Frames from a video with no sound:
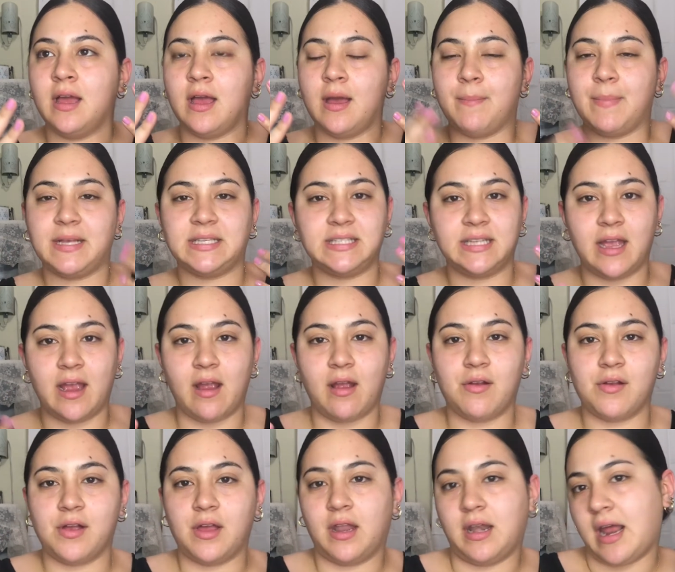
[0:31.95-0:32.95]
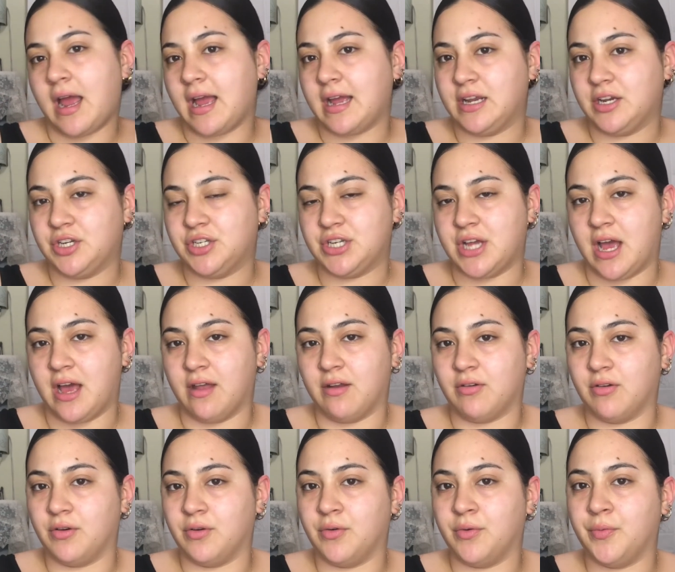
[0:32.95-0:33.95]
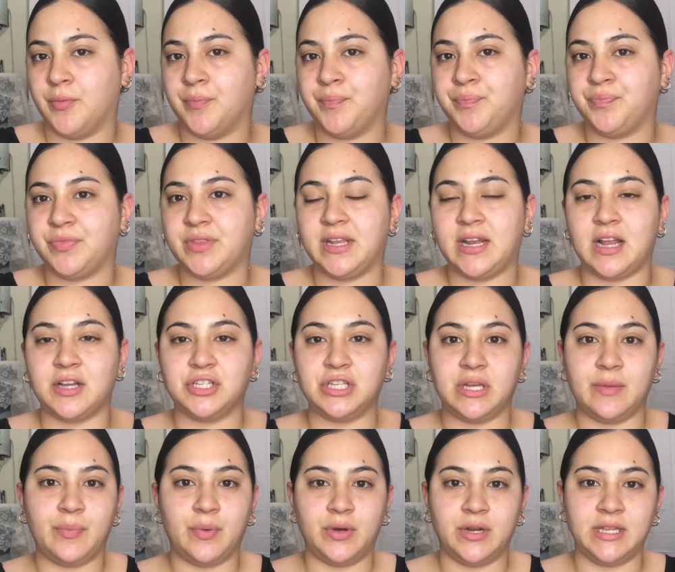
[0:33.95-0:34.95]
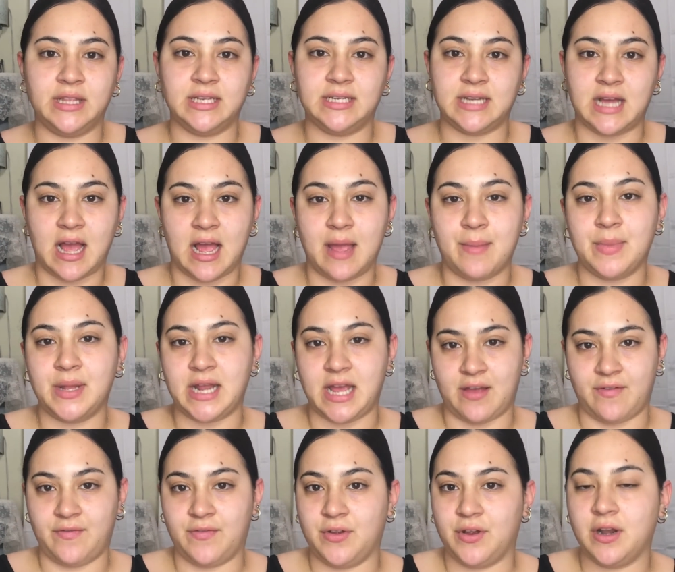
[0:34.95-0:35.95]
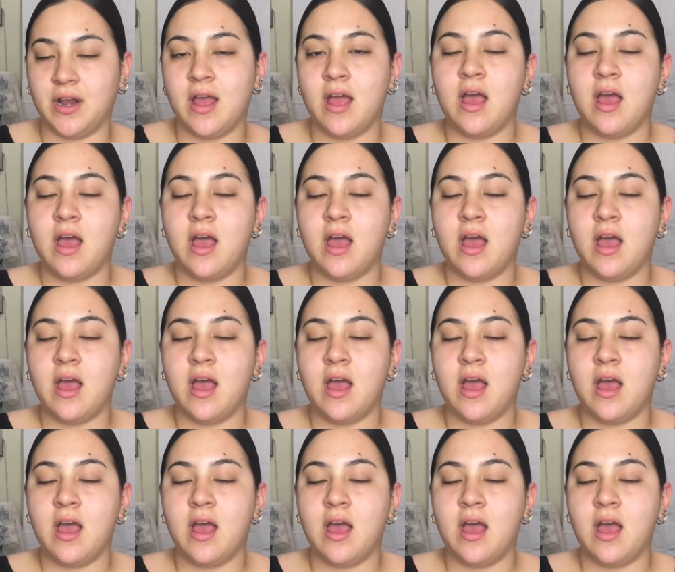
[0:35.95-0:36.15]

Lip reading: mascara and eyeshadow and actually put in the time and effort.